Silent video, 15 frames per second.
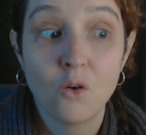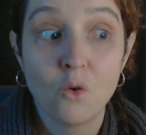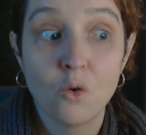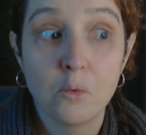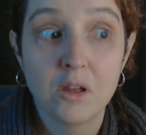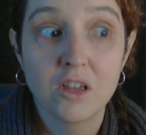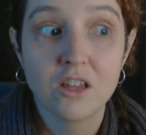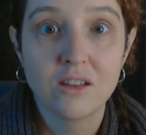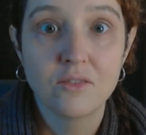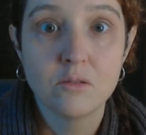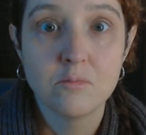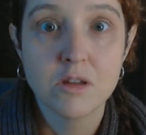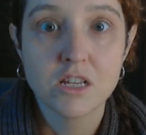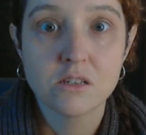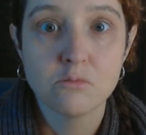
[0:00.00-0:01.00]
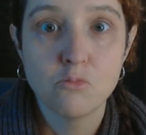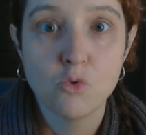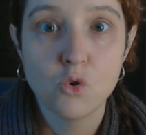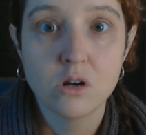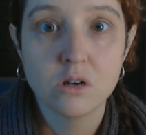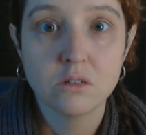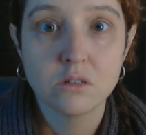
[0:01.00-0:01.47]
Or we could even make
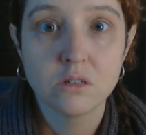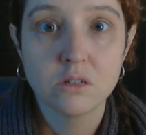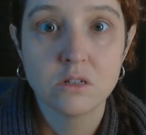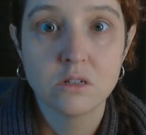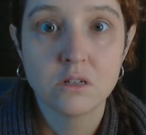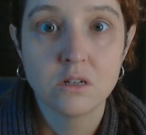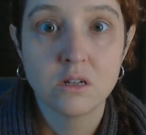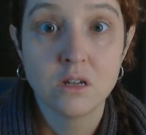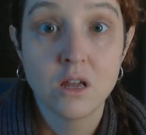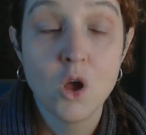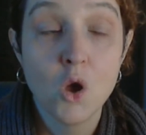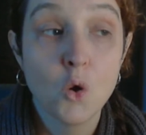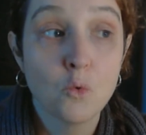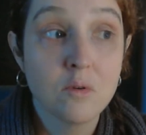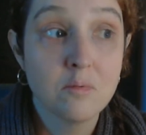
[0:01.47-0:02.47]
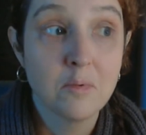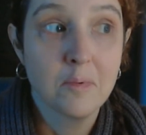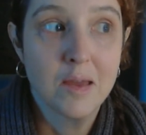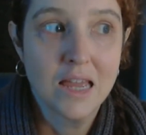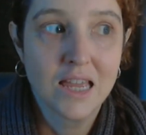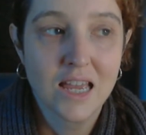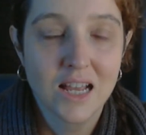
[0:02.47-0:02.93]
s'mores. We've
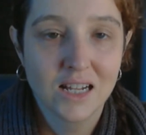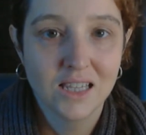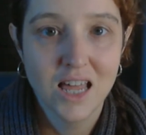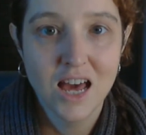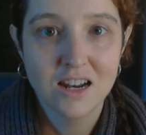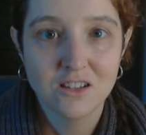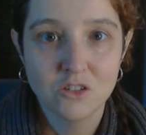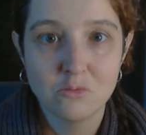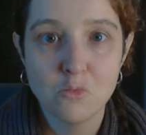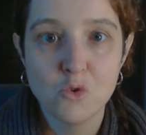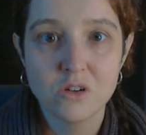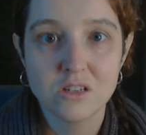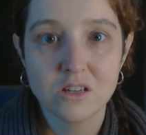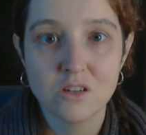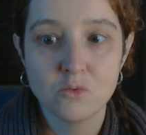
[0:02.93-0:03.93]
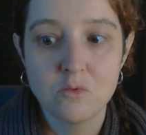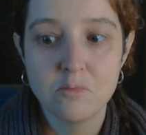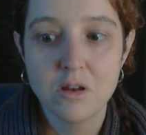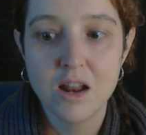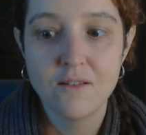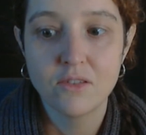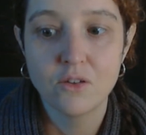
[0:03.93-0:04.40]
been making a lot of s'mores because we've
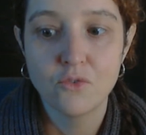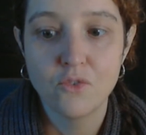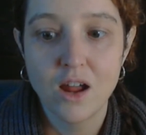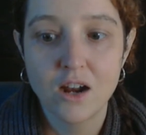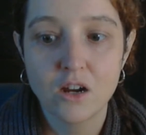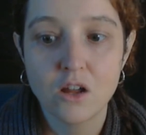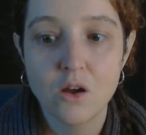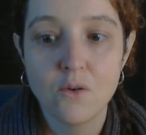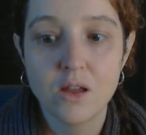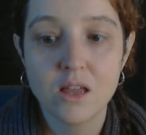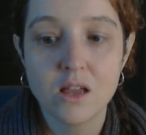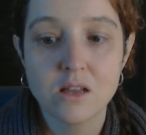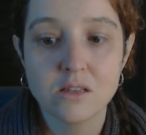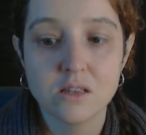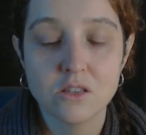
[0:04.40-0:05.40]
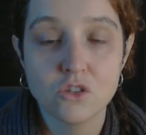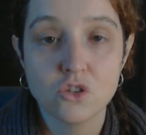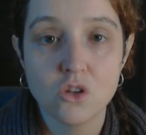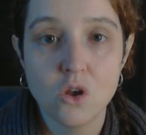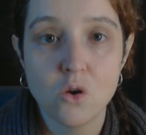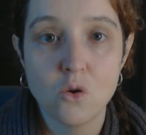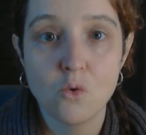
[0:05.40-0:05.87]
been having the fire going because it's
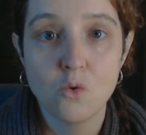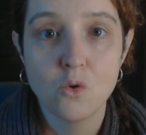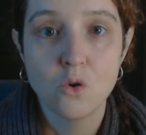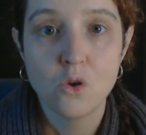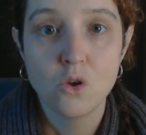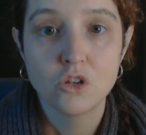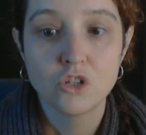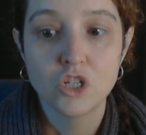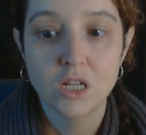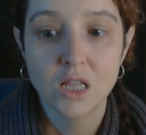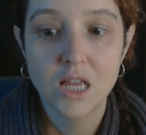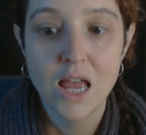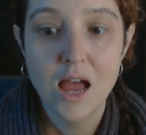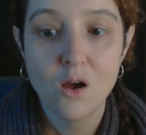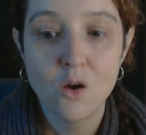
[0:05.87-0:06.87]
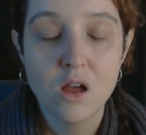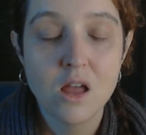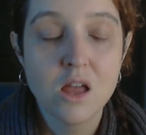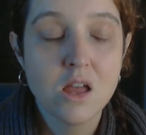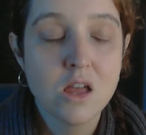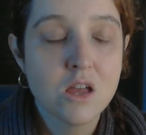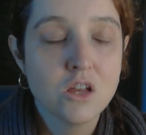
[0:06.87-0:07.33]
so chilly out.
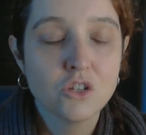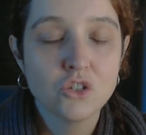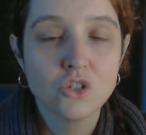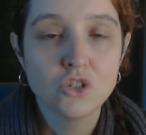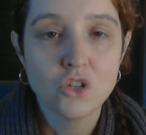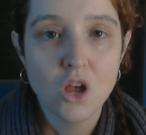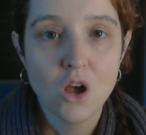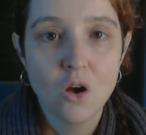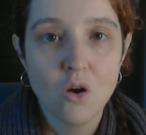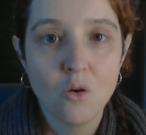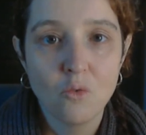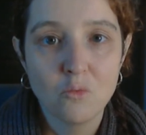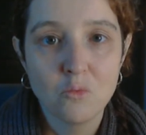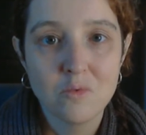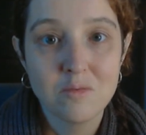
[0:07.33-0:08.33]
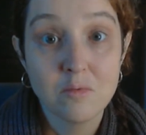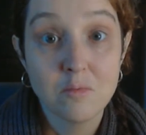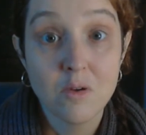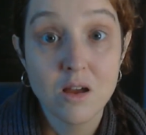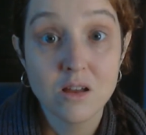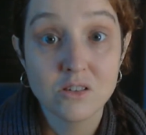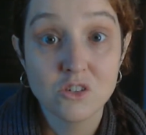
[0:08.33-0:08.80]
So
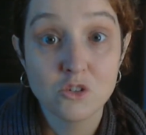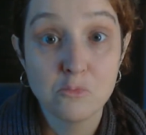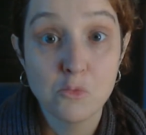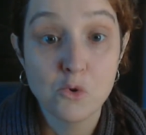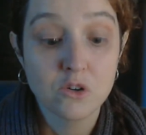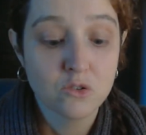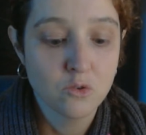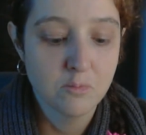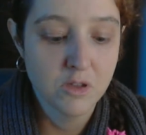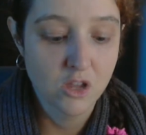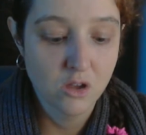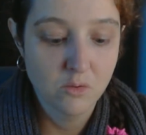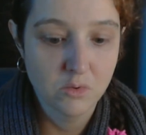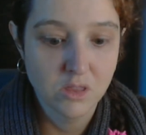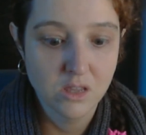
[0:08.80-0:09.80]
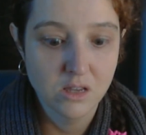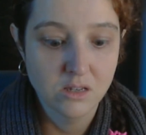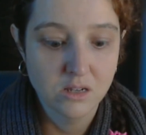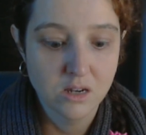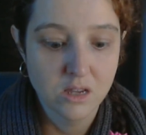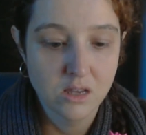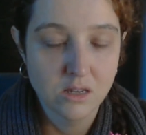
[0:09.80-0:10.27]
mm, s'mores would be good with
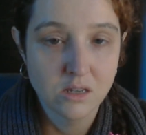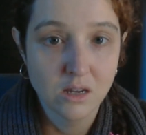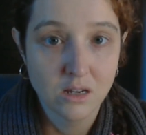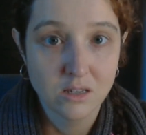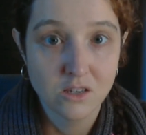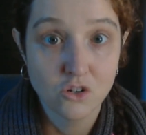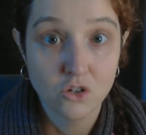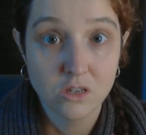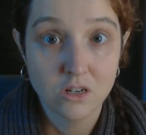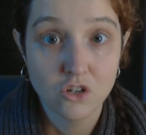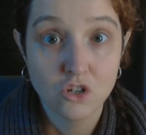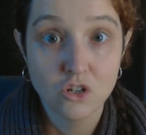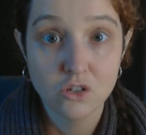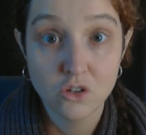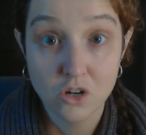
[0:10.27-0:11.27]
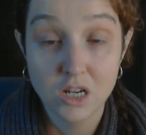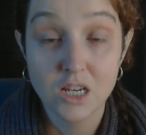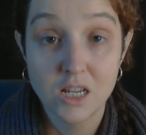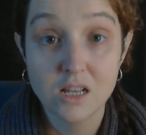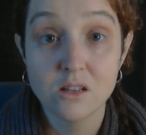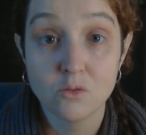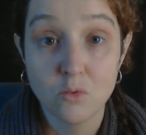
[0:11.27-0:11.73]
these teas because they're such desserty
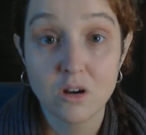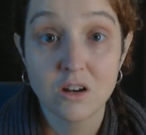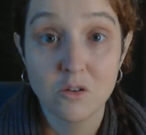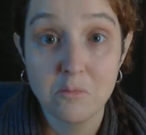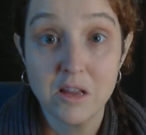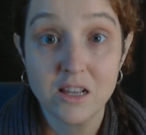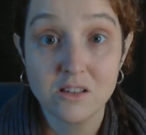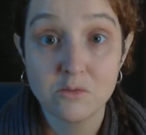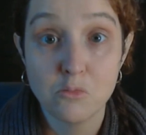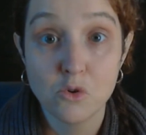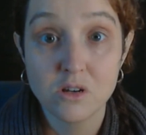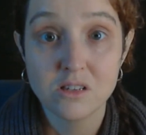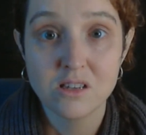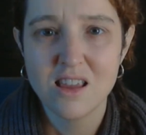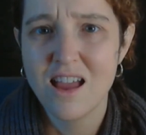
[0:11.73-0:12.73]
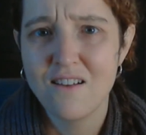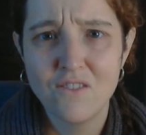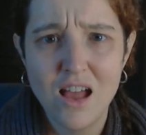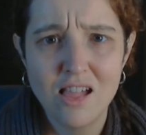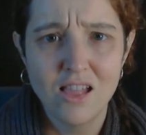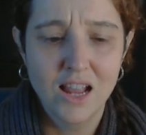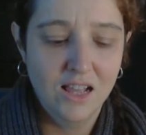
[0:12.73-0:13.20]
teas. Want to go make s'mores? Yeah,
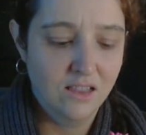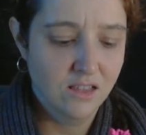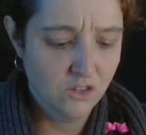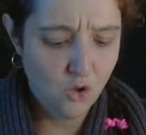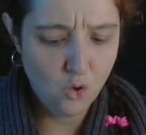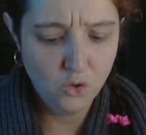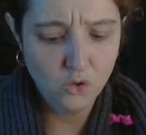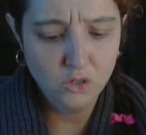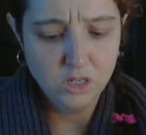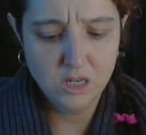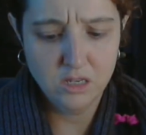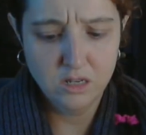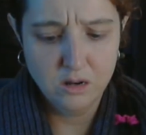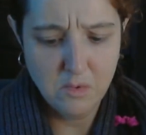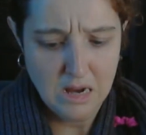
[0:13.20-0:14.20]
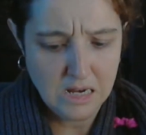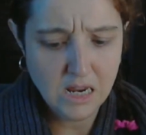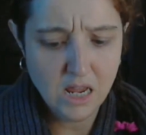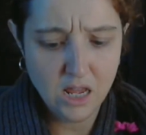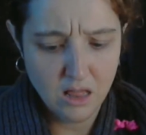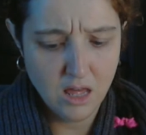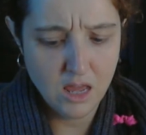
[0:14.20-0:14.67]
I've got like this whole system I
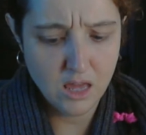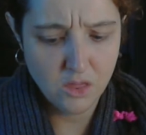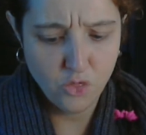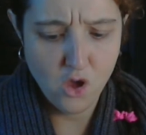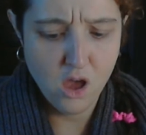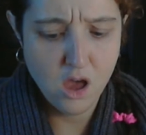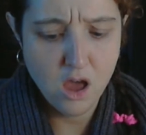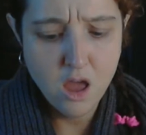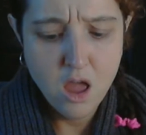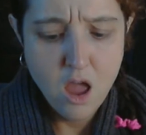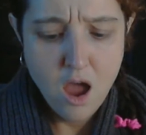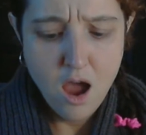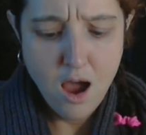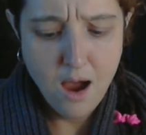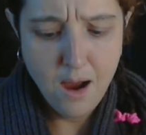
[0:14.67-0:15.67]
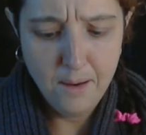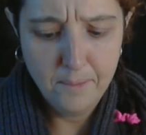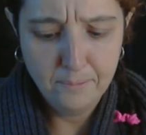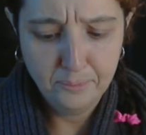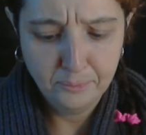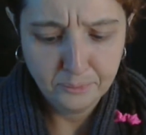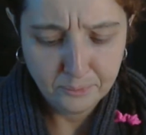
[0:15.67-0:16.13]
take, like the
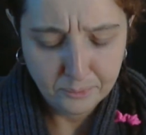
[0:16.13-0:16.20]
um,